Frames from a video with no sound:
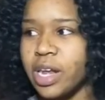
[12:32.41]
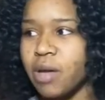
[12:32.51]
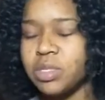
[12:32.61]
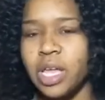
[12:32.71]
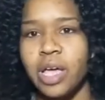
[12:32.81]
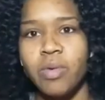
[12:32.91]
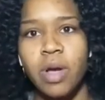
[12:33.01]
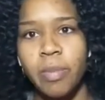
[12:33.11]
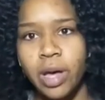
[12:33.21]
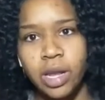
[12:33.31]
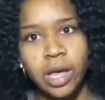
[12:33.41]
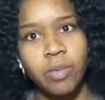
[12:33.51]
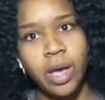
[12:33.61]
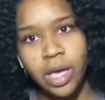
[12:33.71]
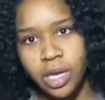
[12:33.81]
I was like, Grandma, like,
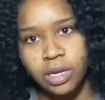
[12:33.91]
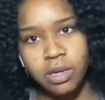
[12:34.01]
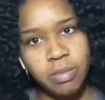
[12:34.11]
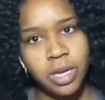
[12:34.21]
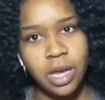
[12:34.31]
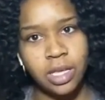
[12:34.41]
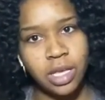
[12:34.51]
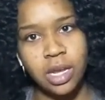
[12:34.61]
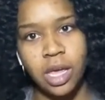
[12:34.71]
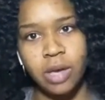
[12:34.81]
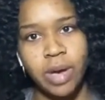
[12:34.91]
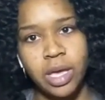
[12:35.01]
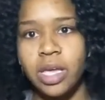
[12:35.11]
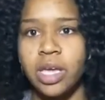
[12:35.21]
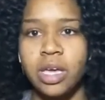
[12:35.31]
why he do me like that? Like, why
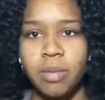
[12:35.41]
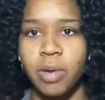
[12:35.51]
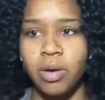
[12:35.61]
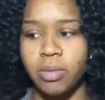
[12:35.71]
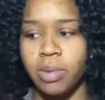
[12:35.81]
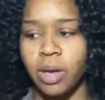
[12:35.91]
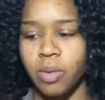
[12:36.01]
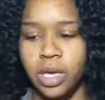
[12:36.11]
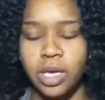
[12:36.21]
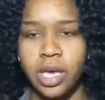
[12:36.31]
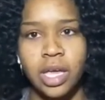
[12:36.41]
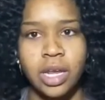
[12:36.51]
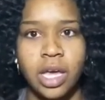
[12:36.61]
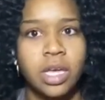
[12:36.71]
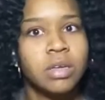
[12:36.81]
he ain't come home? Like, where he at?
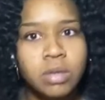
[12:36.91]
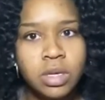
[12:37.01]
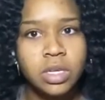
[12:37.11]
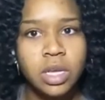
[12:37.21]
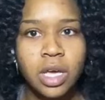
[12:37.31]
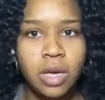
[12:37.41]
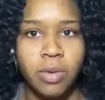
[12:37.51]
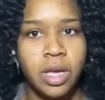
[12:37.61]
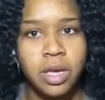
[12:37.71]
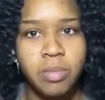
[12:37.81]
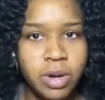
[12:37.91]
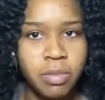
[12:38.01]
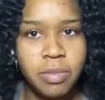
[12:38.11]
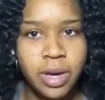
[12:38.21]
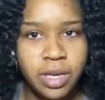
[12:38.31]
Like, dang, why he ain't bring me
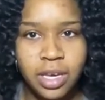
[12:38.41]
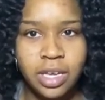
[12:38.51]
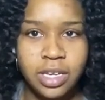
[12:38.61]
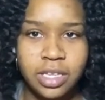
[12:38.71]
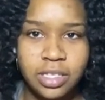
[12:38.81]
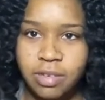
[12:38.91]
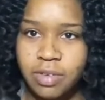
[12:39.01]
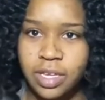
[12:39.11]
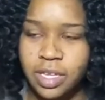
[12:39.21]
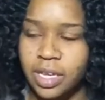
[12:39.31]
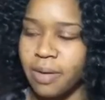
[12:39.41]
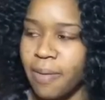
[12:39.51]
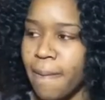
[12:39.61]
my candy and stuff like that?